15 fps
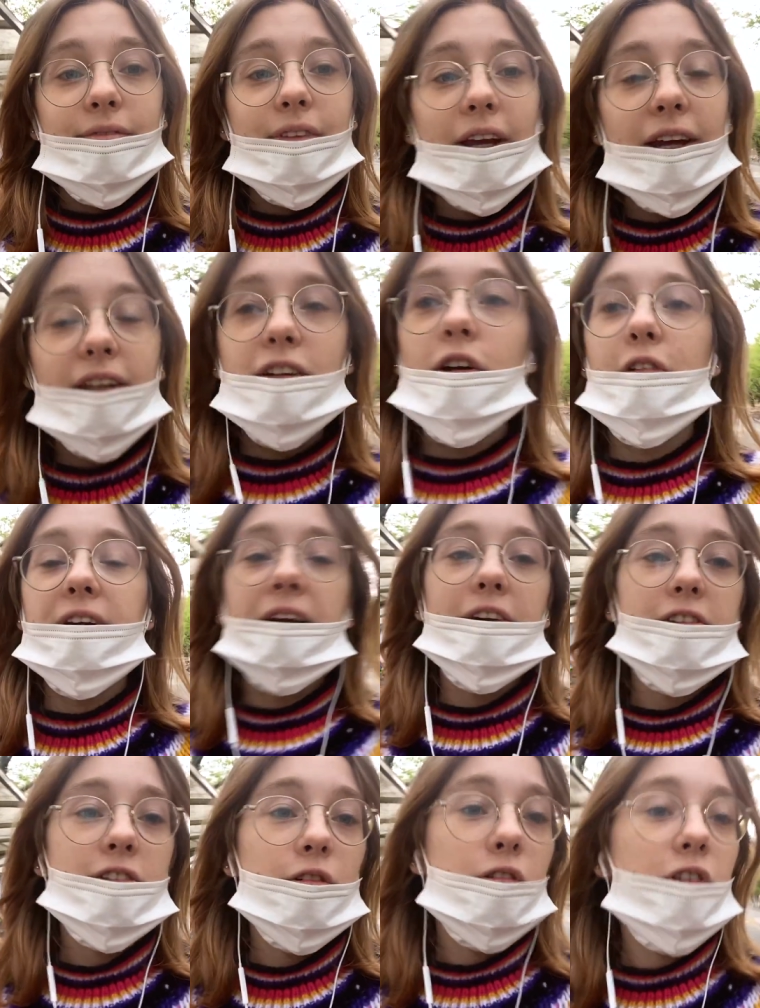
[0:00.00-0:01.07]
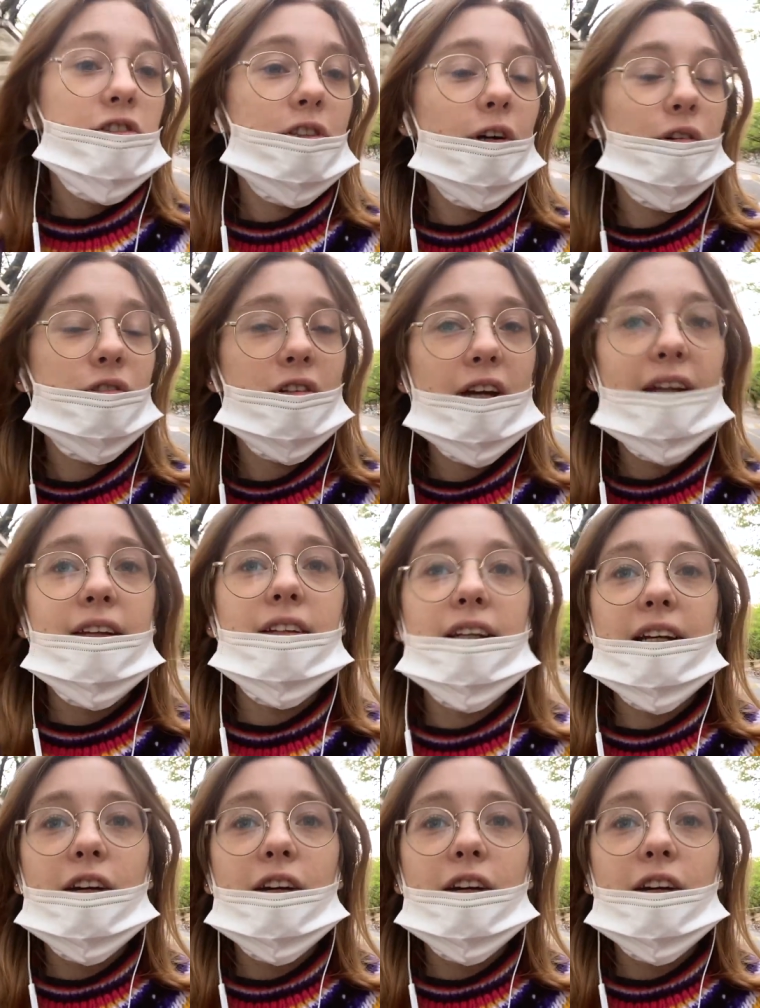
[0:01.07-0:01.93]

And Korea is also handling